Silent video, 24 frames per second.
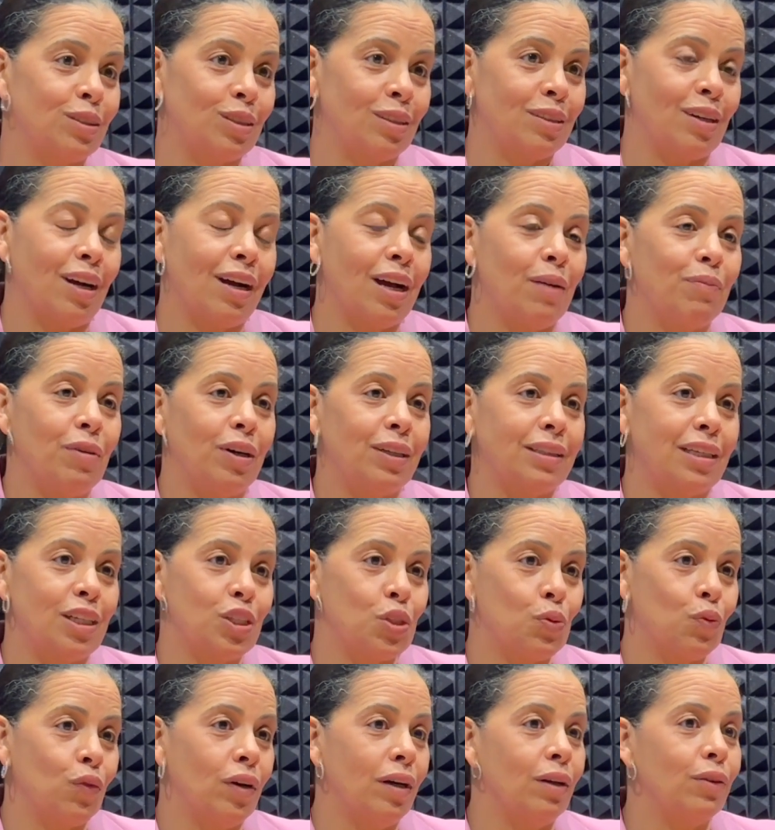to talk about
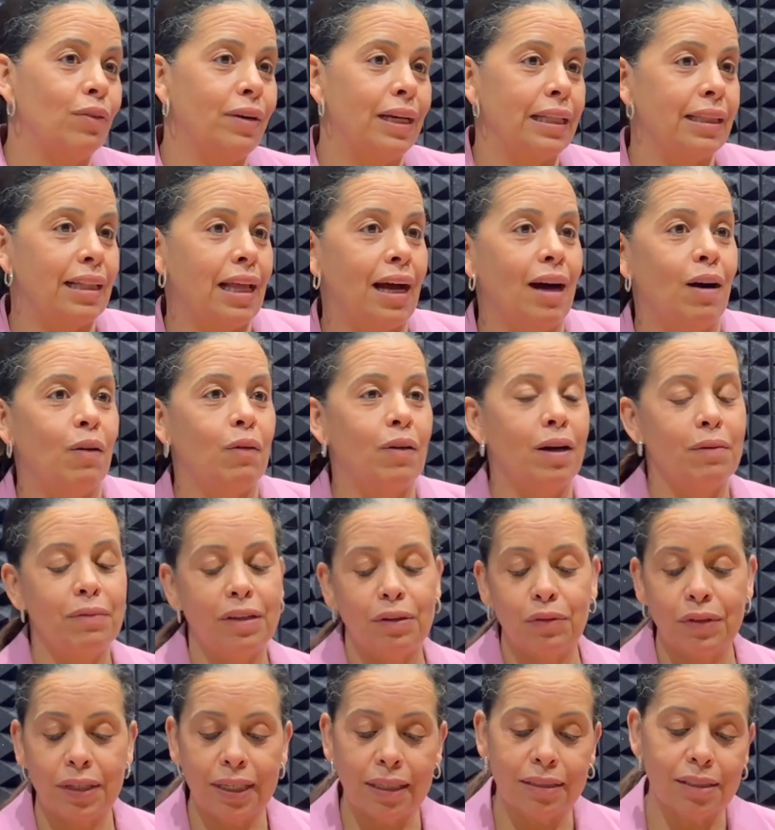as well right now. I
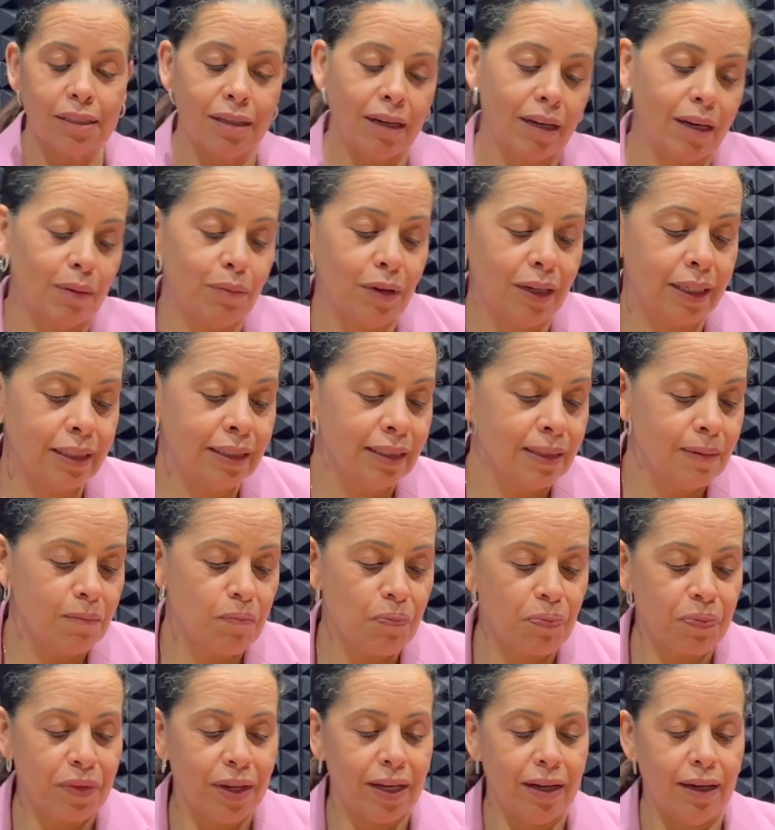mean, we can talk about
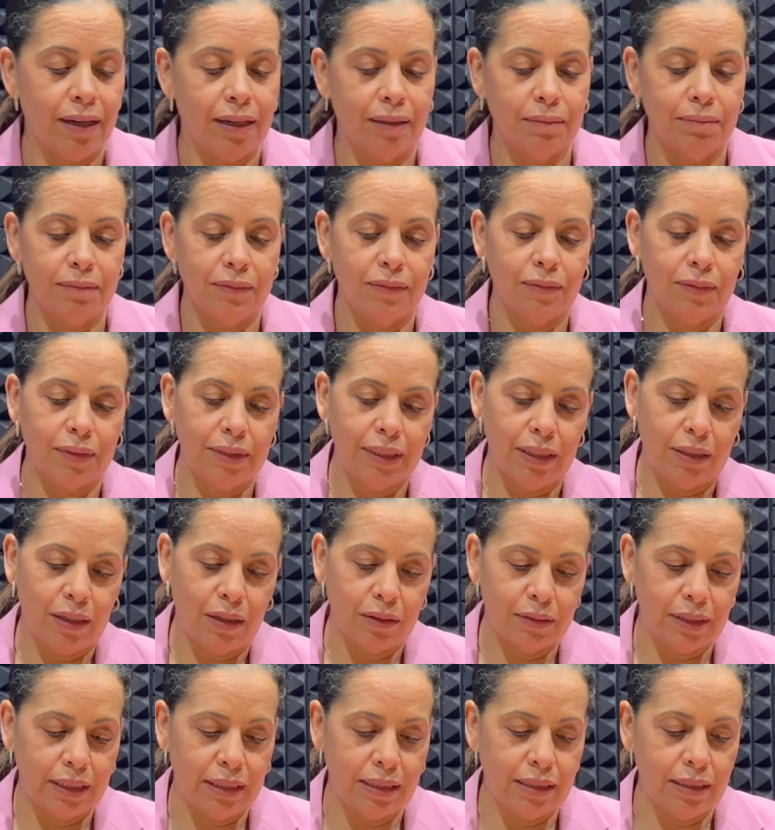
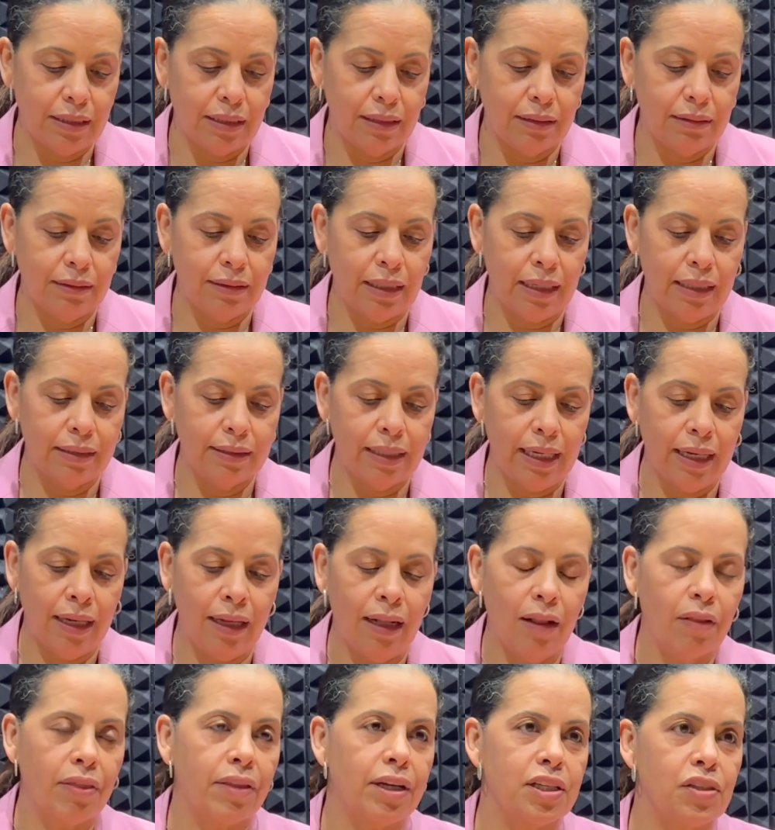the
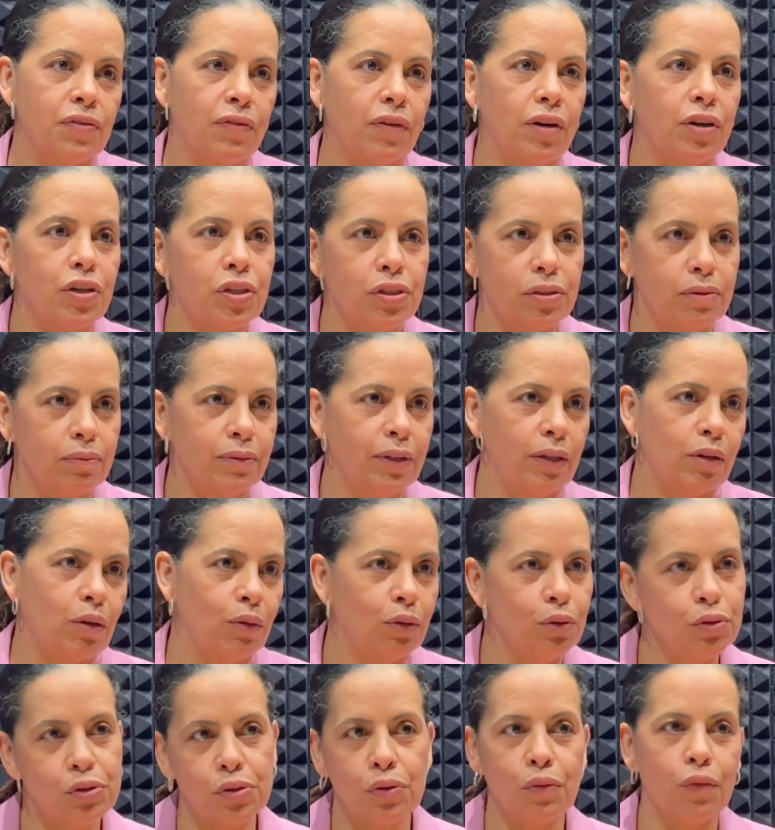health as far as
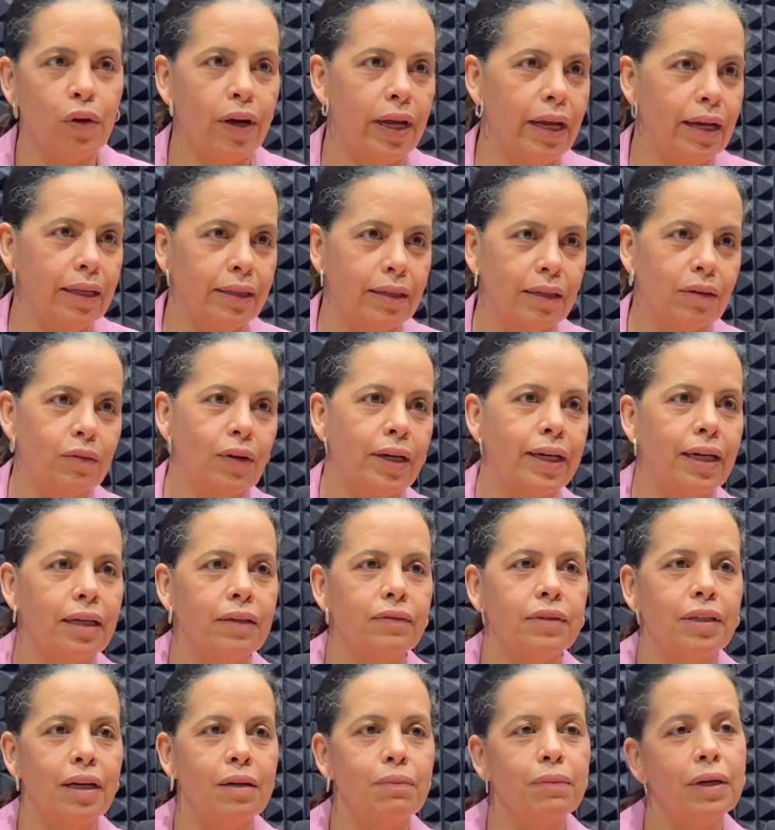losing weight and what kind
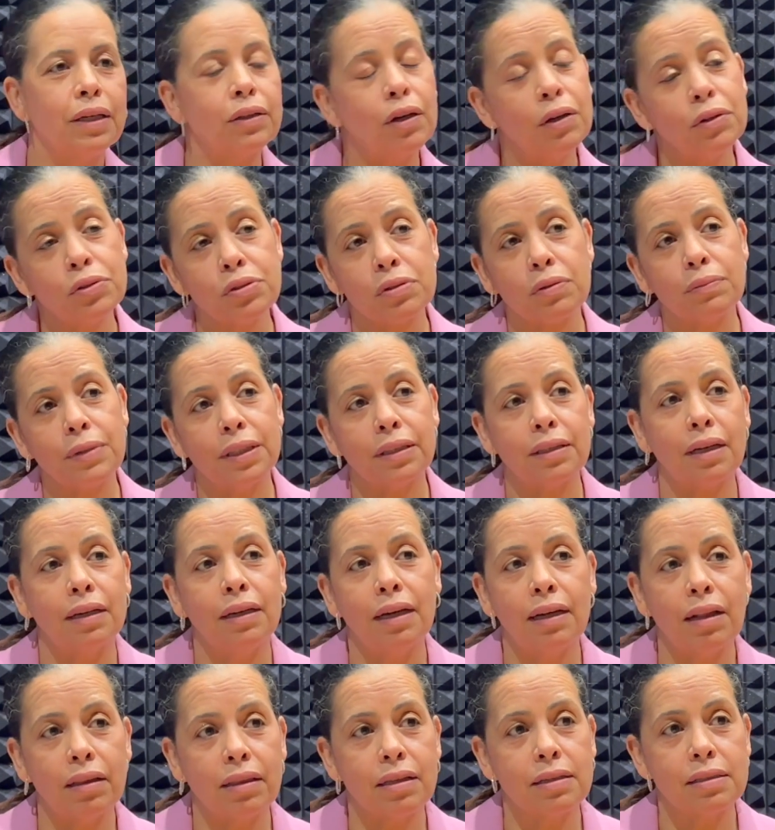of diet, but also mental
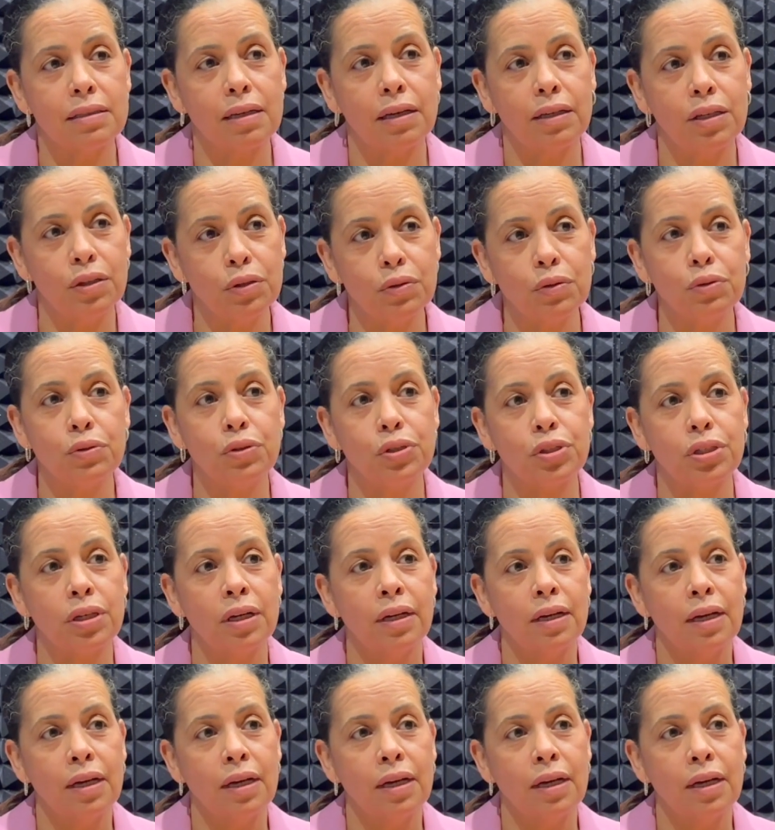health is a huge